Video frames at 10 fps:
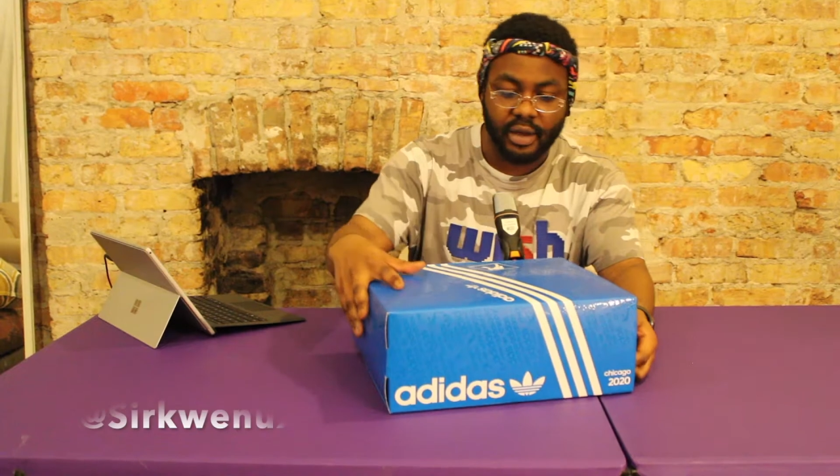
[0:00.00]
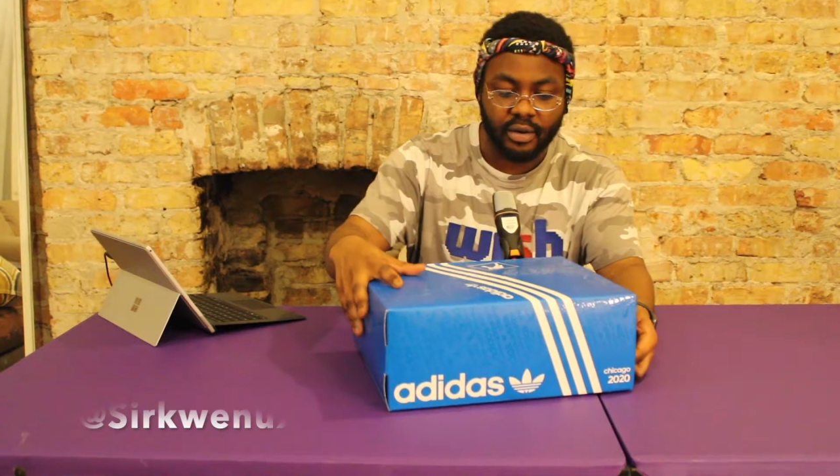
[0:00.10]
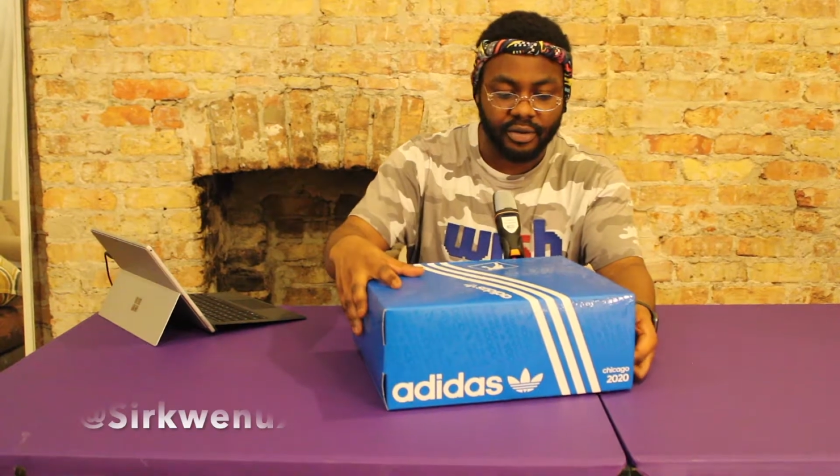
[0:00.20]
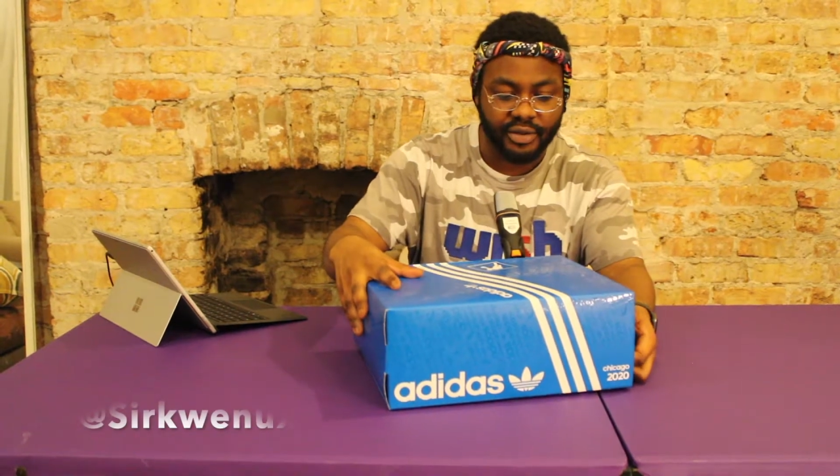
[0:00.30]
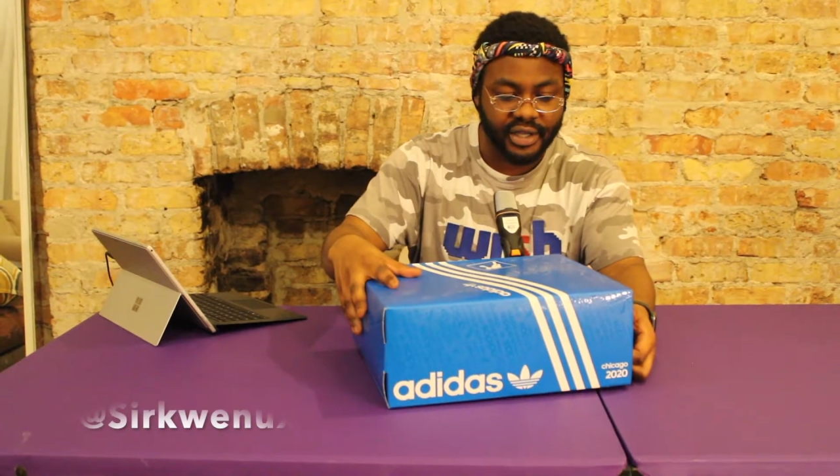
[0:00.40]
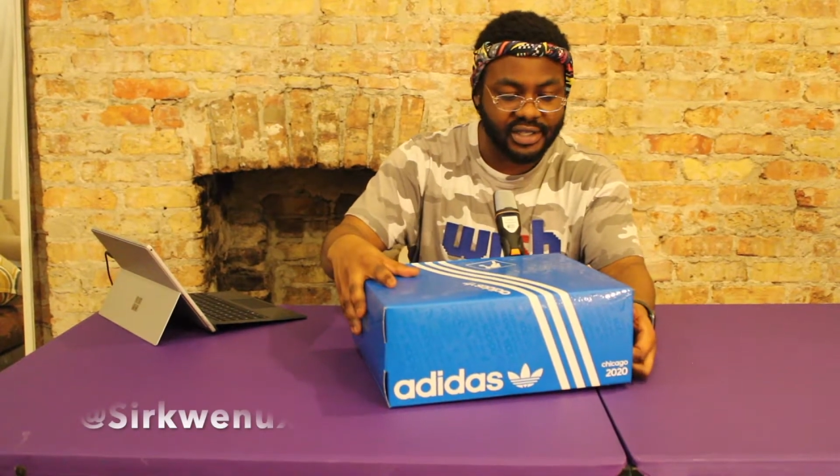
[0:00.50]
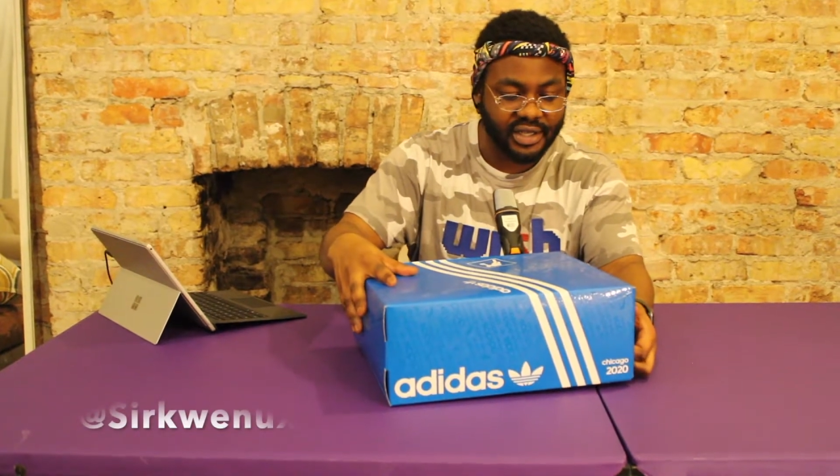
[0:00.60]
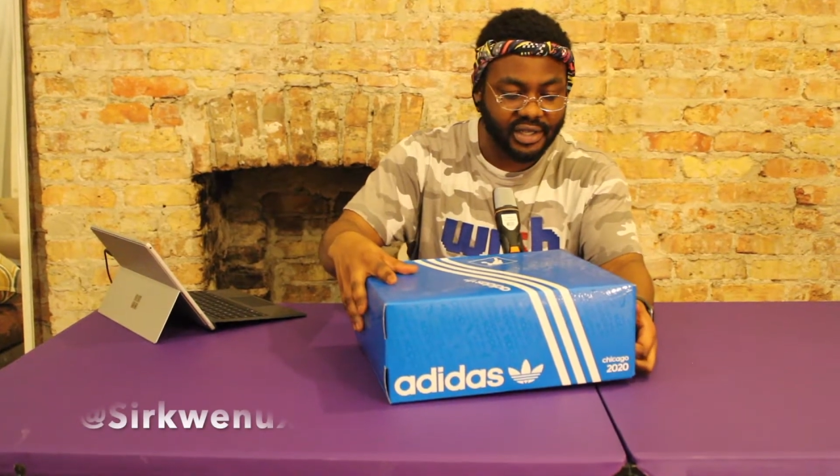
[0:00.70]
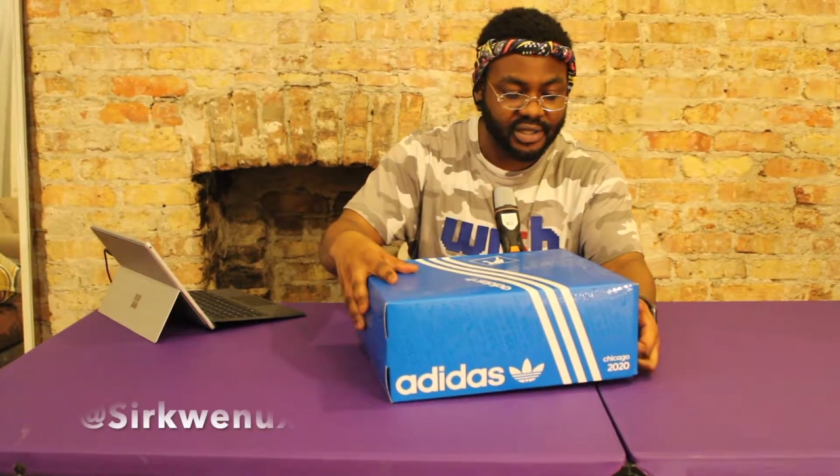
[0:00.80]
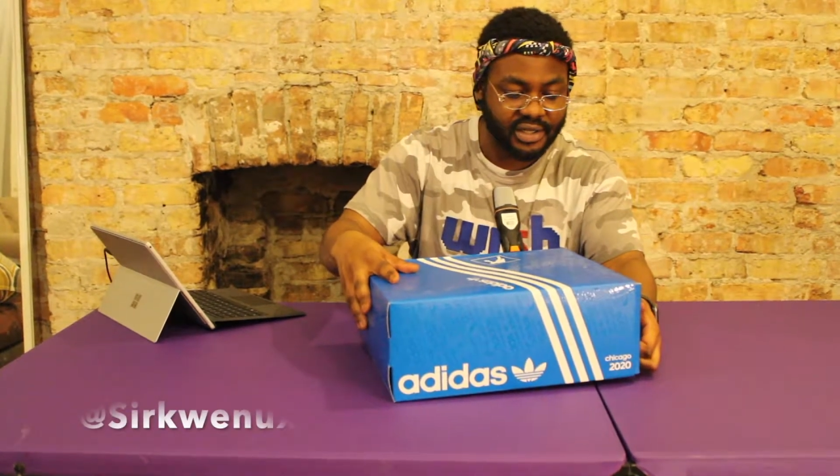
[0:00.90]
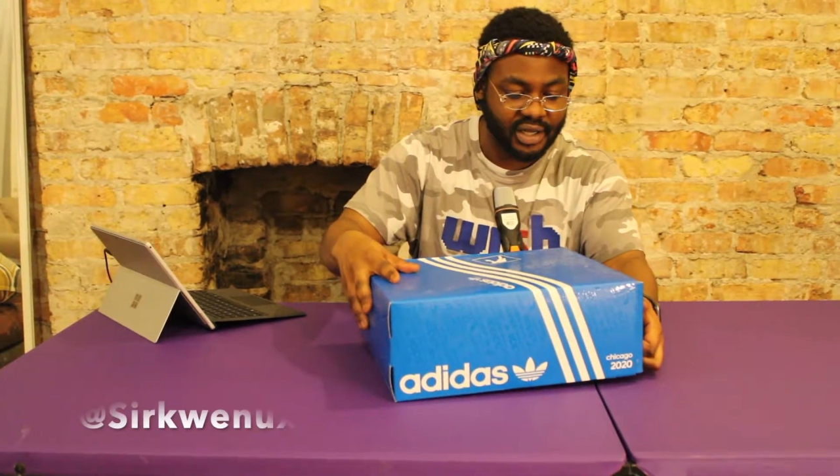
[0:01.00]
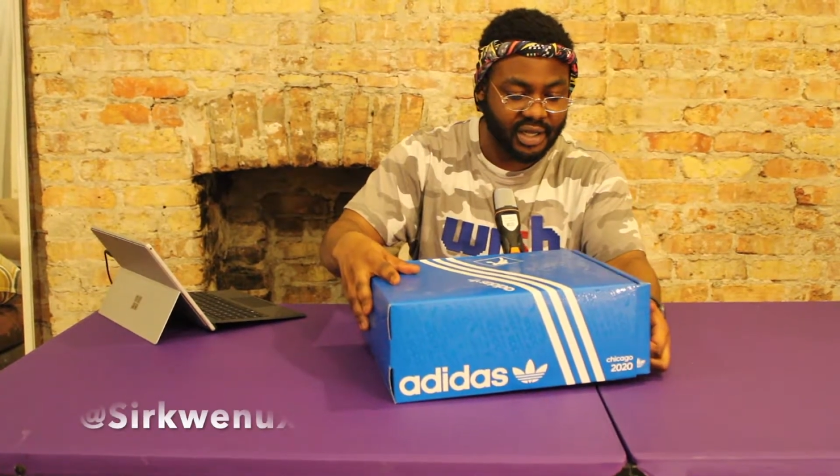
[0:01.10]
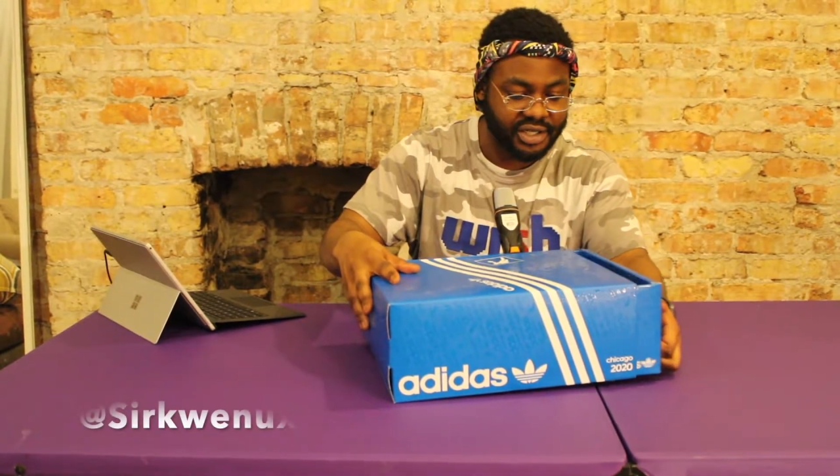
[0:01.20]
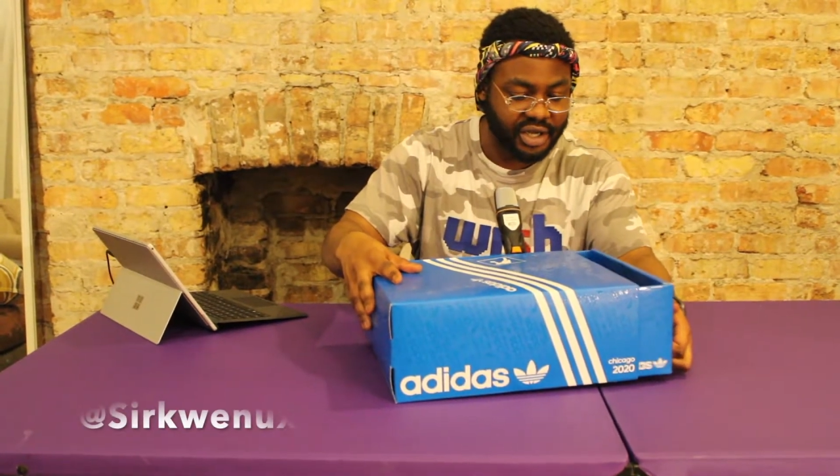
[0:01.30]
Now, this is a